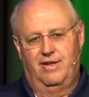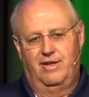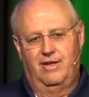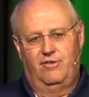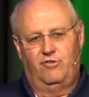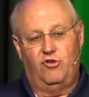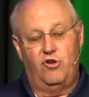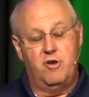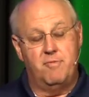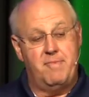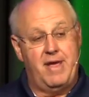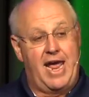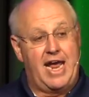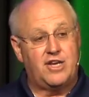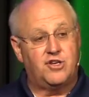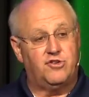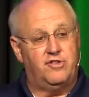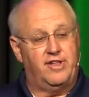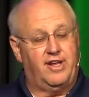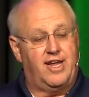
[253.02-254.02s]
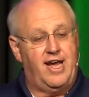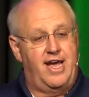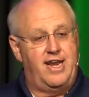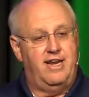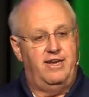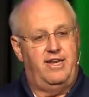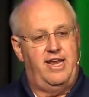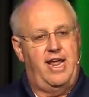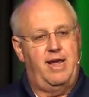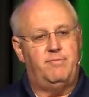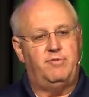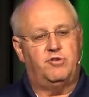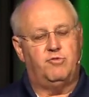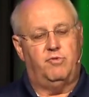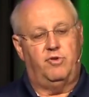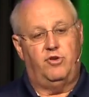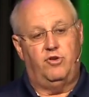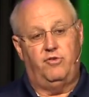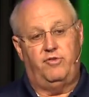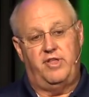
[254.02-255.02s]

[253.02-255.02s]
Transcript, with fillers: So you imagine the kind of damage it would do.